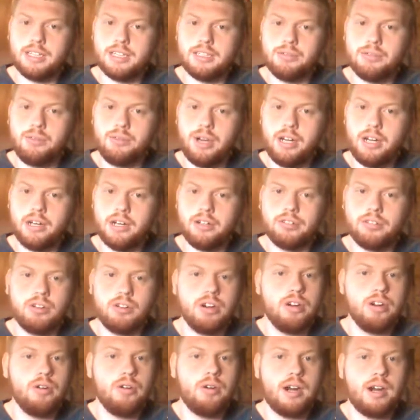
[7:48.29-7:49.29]
It's a way to
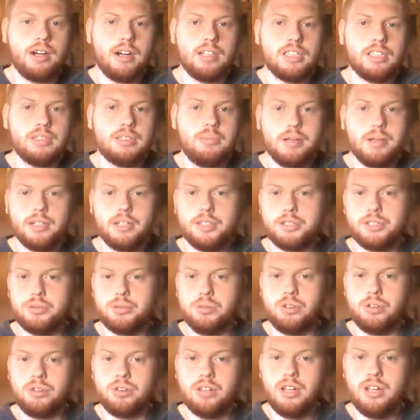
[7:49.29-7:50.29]
grow our
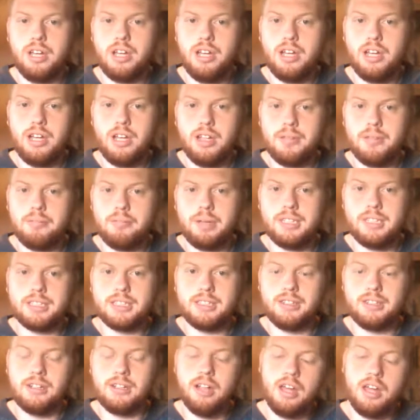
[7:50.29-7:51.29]
spiritual
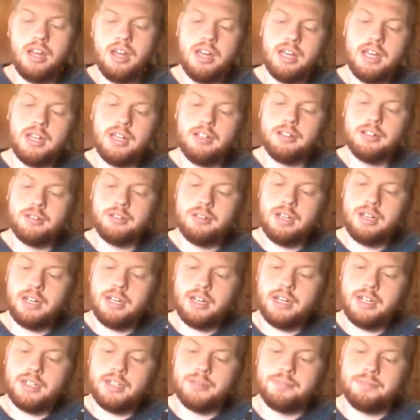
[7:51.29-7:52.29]
muscle.
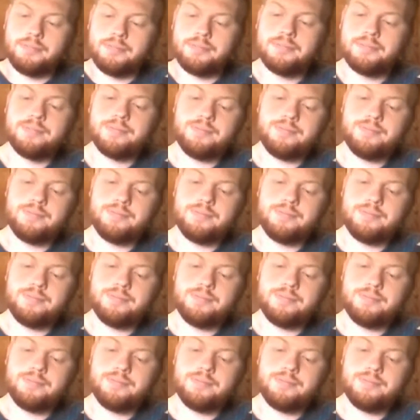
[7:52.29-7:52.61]
And